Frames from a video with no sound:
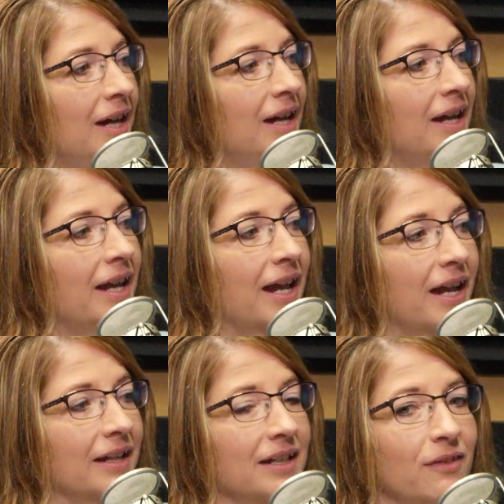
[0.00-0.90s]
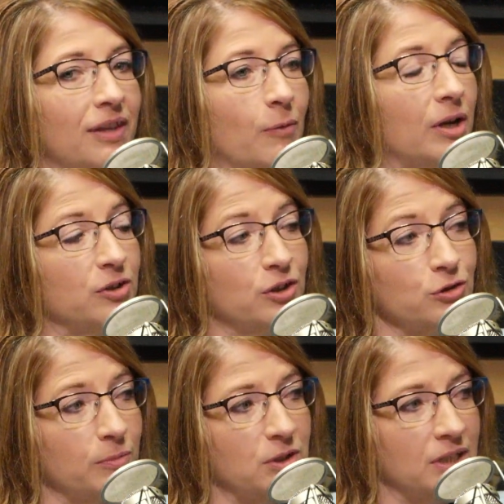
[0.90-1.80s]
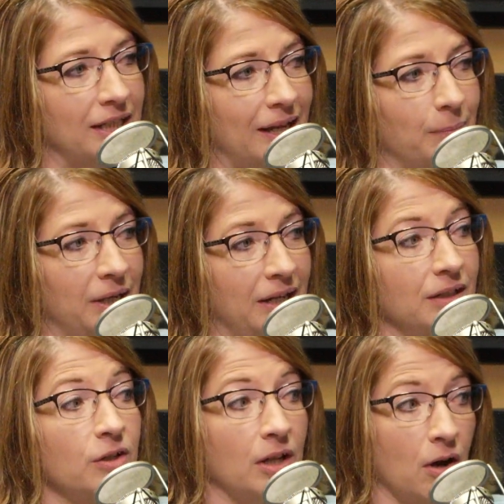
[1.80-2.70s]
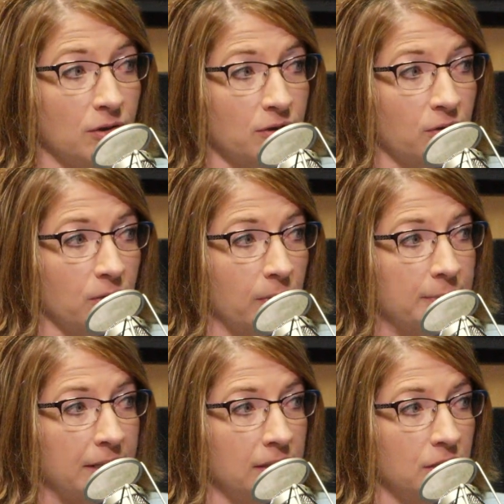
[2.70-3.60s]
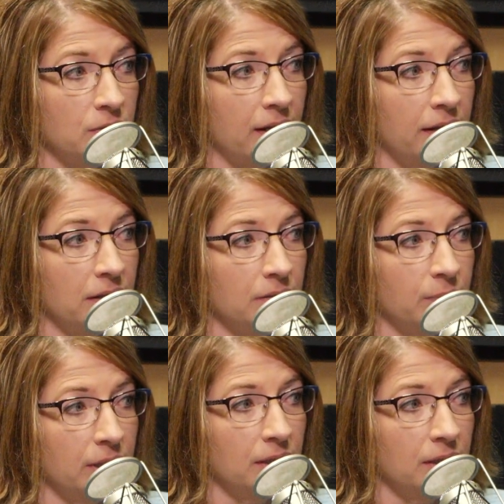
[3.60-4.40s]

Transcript: And if they want to contribute to the campaign, do they also go to the website to do that, Brenda?